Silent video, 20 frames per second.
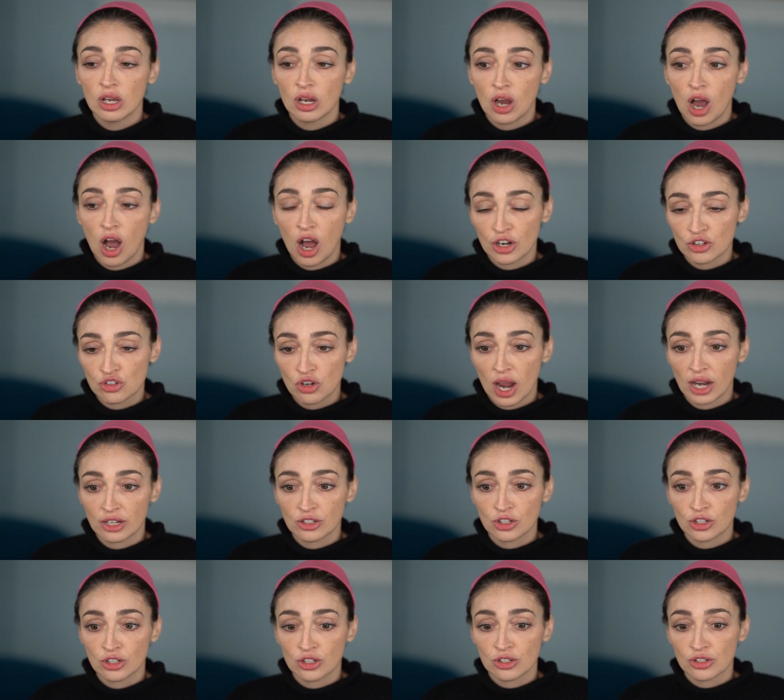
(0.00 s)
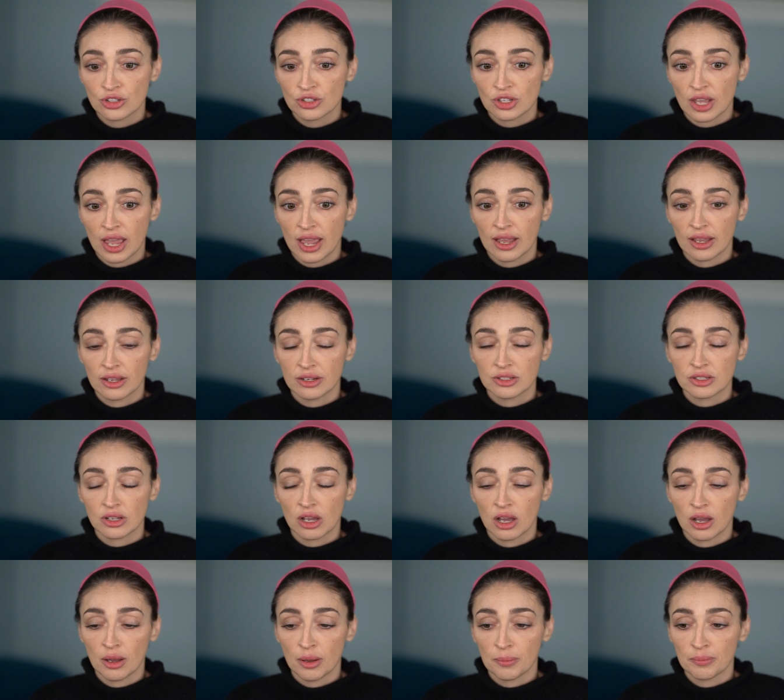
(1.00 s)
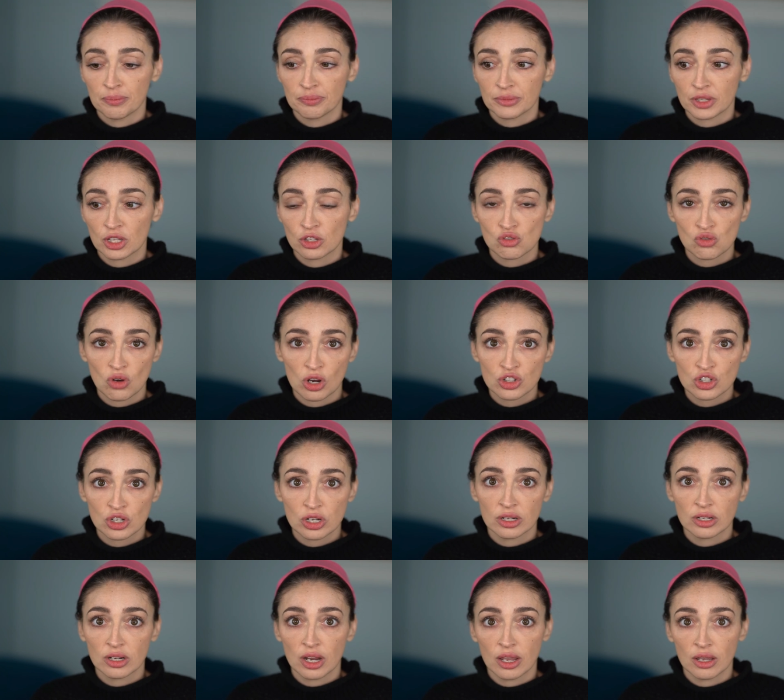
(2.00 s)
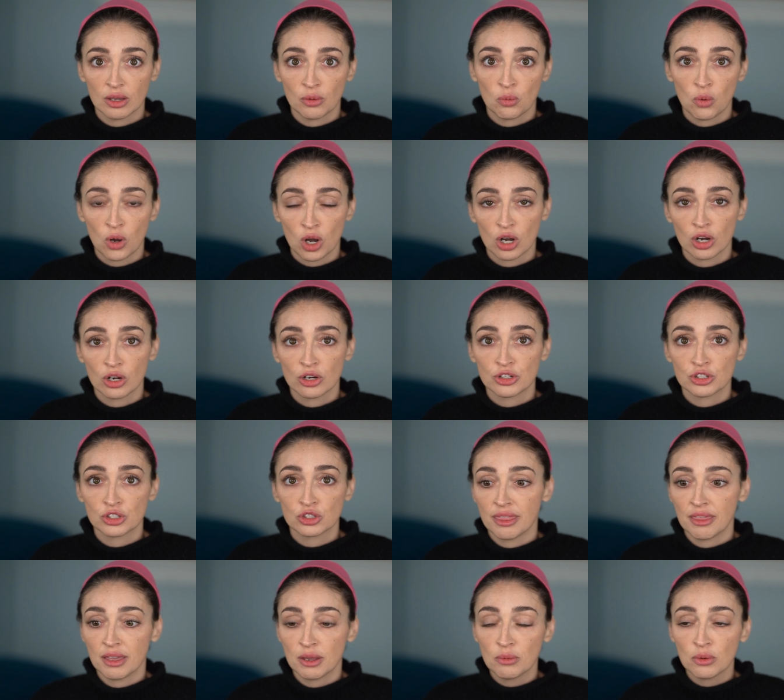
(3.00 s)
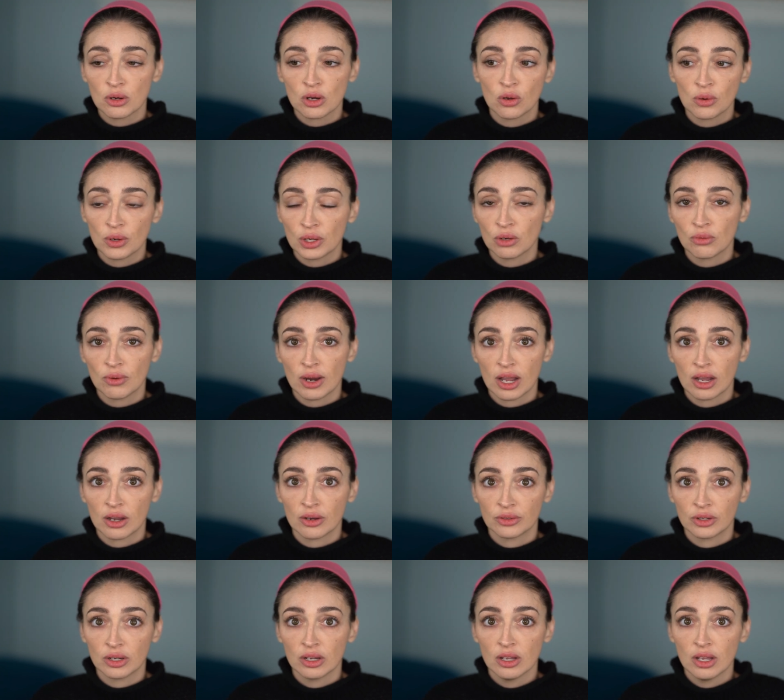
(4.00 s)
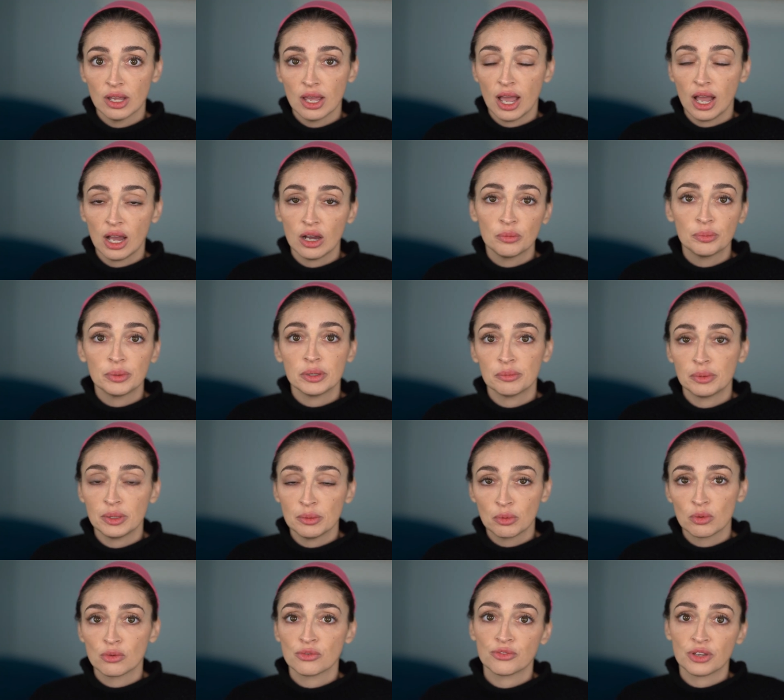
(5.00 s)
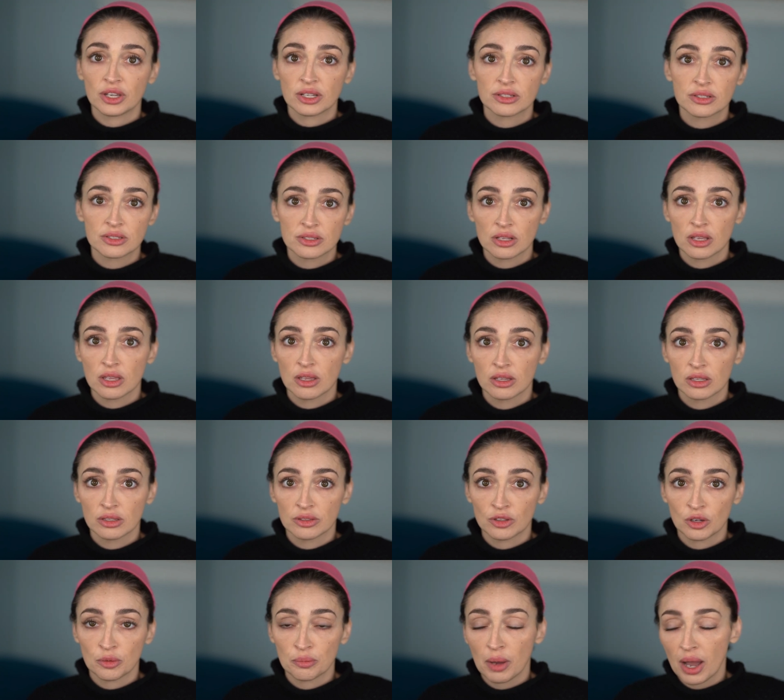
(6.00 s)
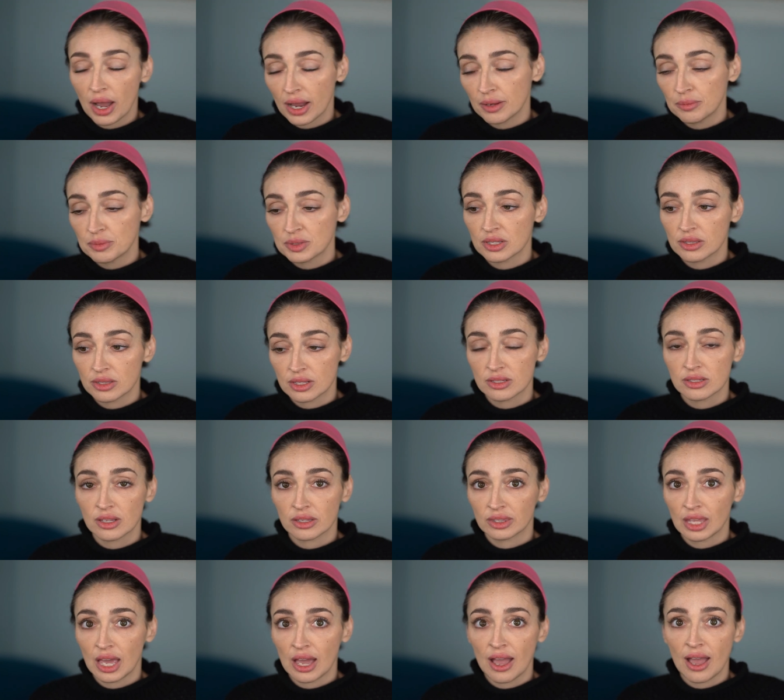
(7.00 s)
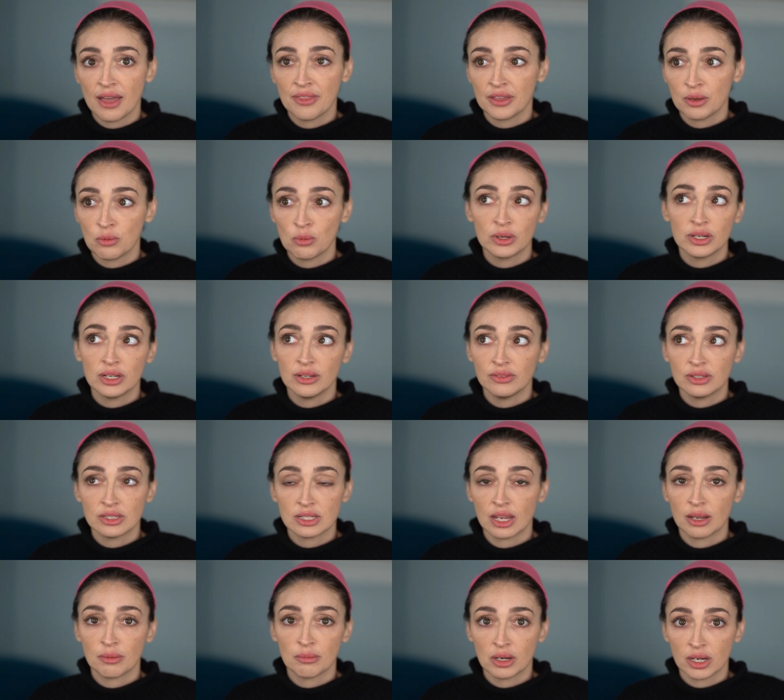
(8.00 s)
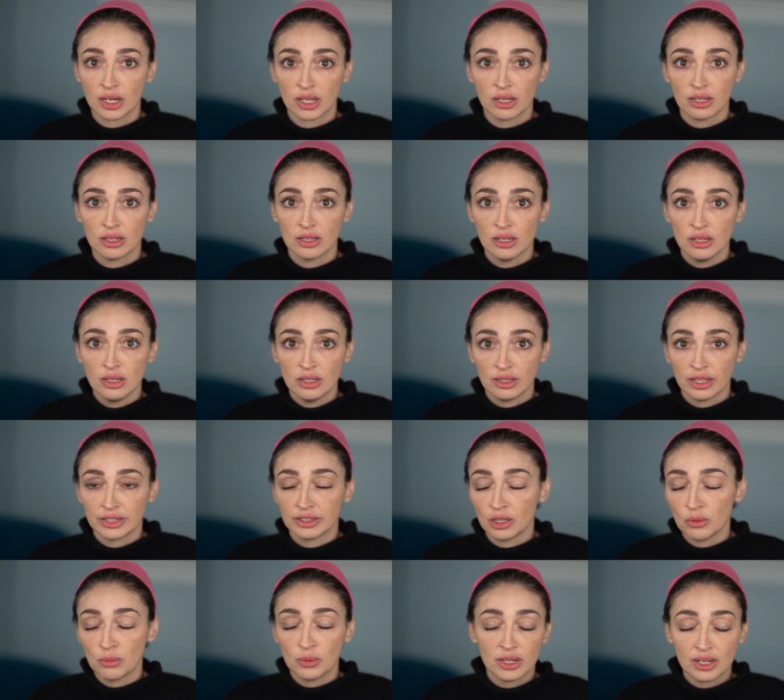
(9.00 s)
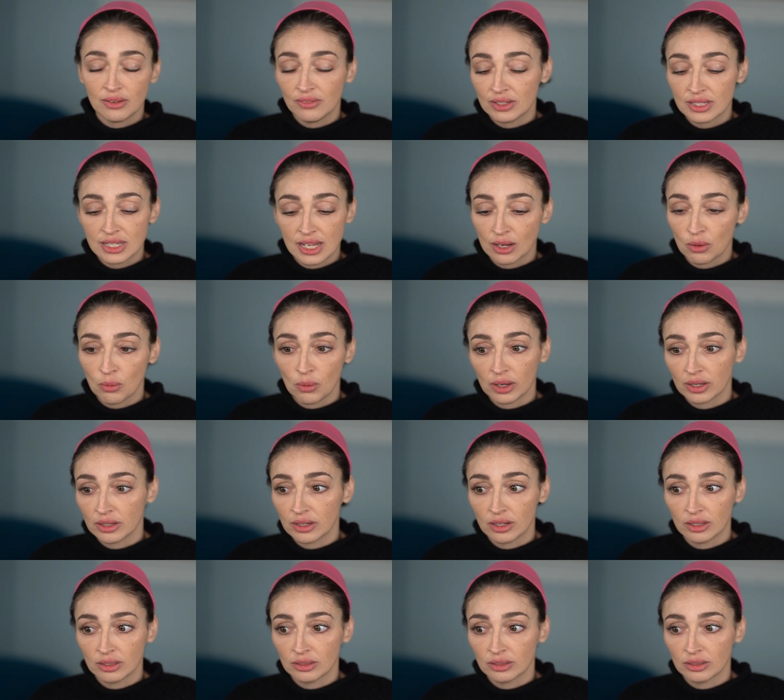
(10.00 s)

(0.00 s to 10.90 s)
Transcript: contractors and um, construction workers. They were going around helping people fix their pipes and things like that, and they wouldn't even take money. Like they wouldn't even take what